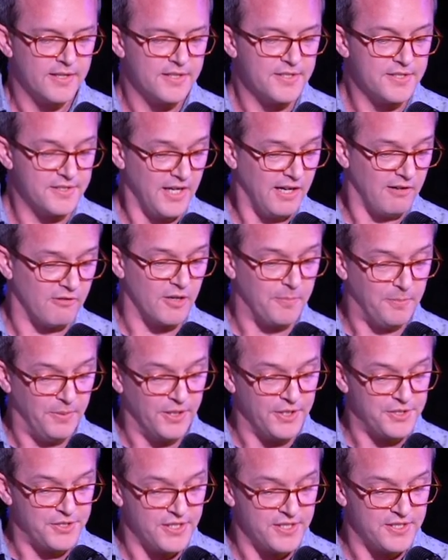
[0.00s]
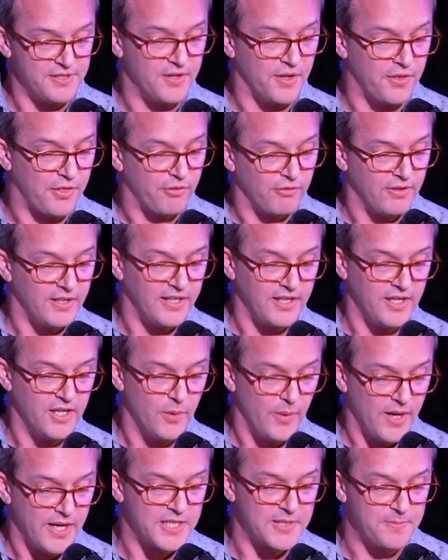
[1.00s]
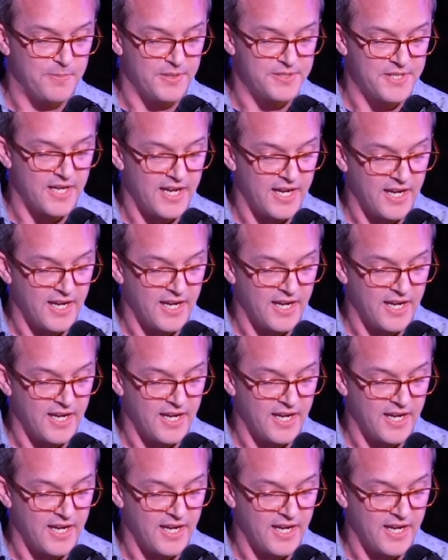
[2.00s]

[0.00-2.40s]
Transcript: Sarah purchased the thrilling new expose,